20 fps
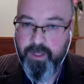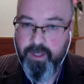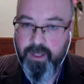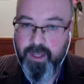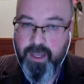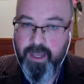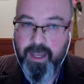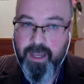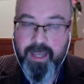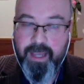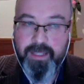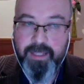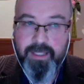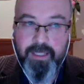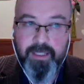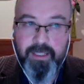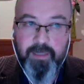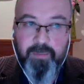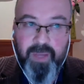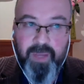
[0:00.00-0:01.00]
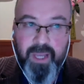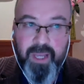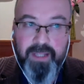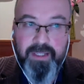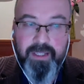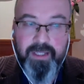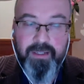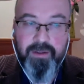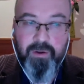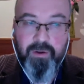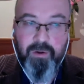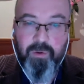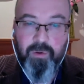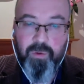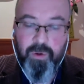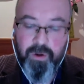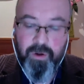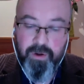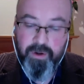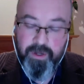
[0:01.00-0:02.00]
And depending
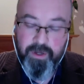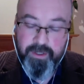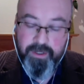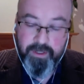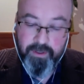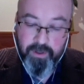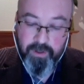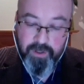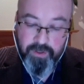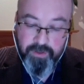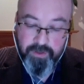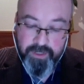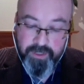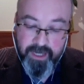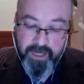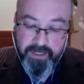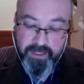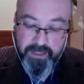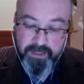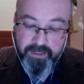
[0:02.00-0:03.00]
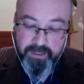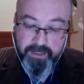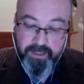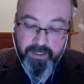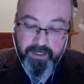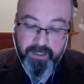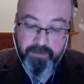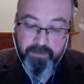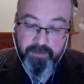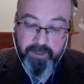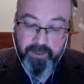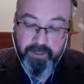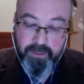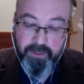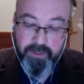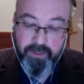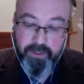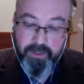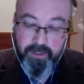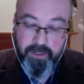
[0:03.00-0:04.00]
where the culture is at,
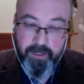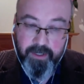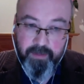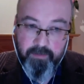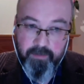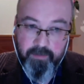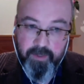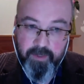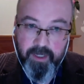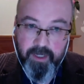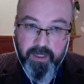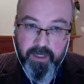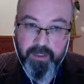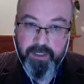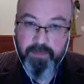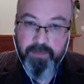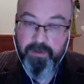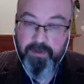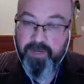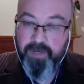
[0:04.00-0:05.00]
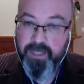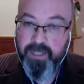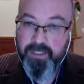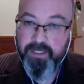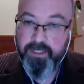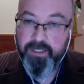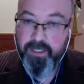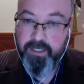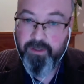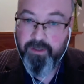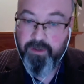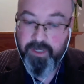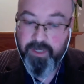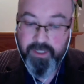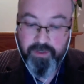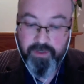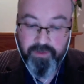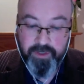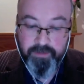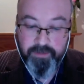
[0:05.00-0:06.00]
it's reflected in their
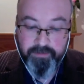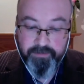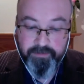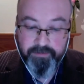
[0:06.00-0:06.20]
history.